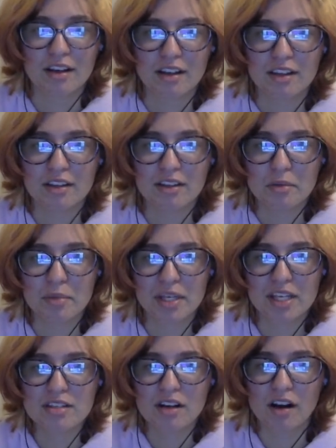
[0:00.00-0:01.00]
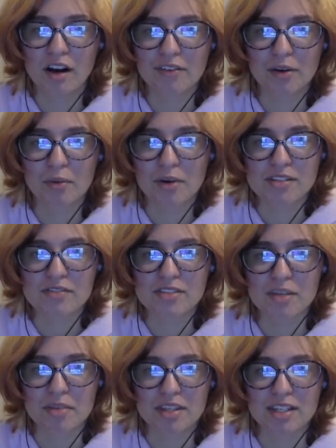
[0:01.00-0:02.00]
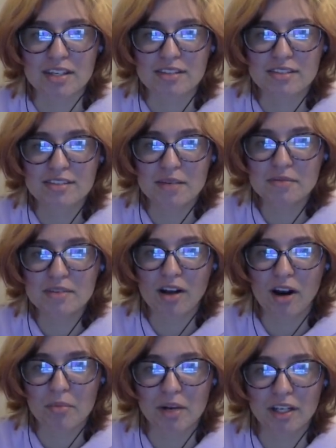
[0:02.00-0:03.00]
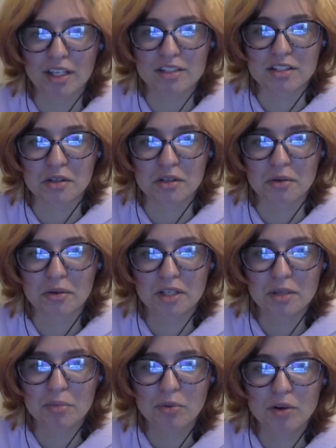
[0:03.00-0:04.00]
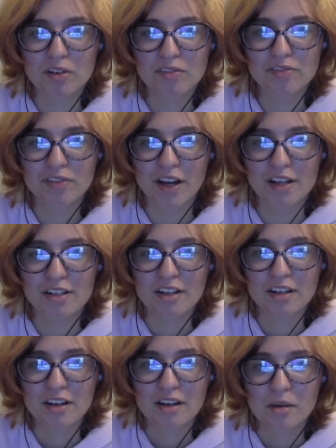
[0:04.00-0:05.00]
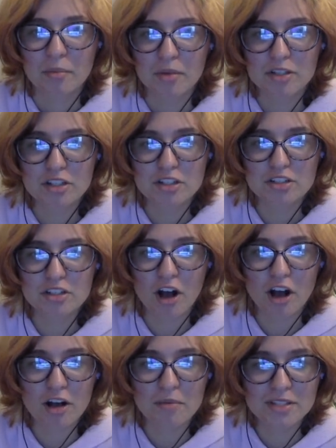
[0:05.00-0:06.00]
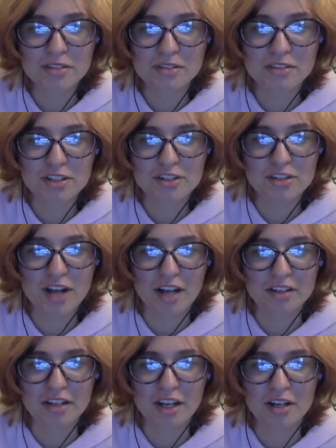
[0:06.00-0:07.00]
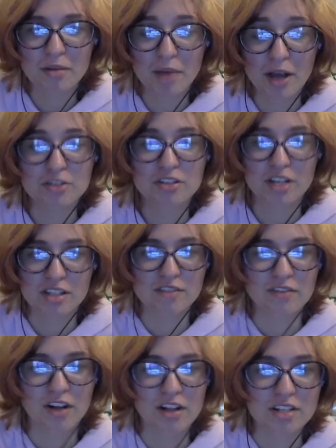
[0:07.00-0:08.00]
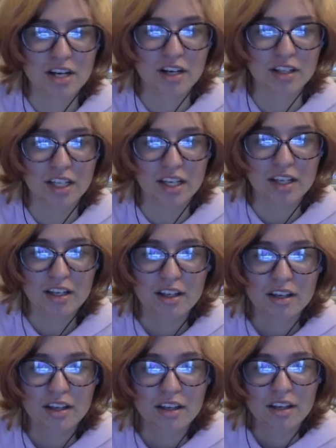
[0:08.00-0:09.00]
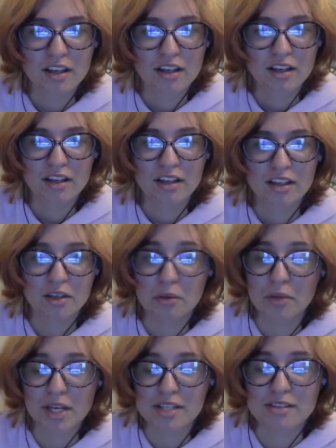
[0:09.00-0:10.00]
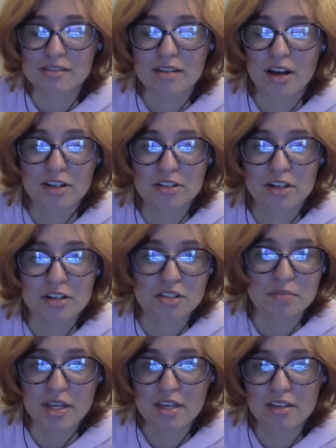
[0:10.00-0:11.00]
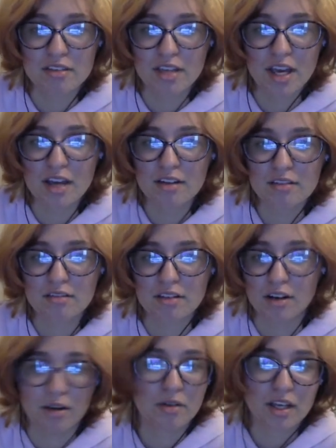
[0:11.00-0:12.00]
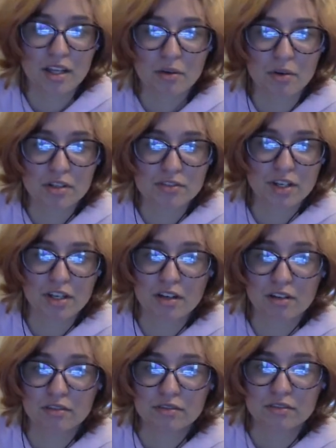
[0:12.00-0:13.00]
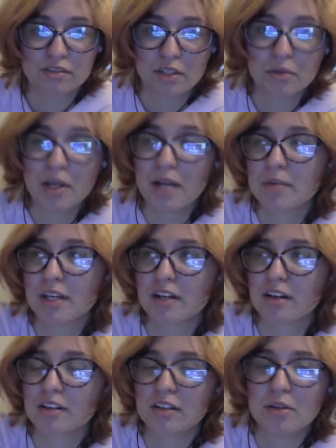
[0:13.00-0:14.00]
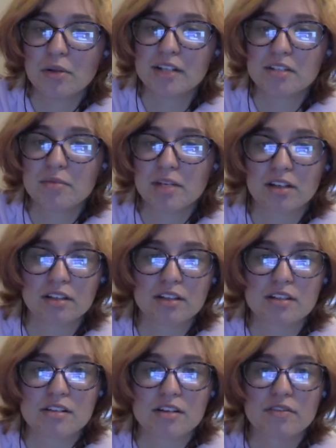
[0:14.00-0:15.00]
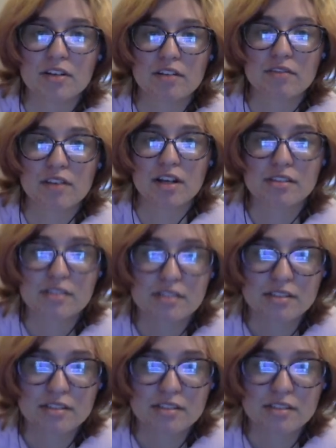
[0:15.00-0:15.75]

You begin to offer words of sympathy. This seems heartbreaking to you. Your poor friend. But your jaw muscles contract and your mouth shuts involuntarily. You guess it's not your turn to speak yet? Okay, that works for you. You like to be a good listener for your friends.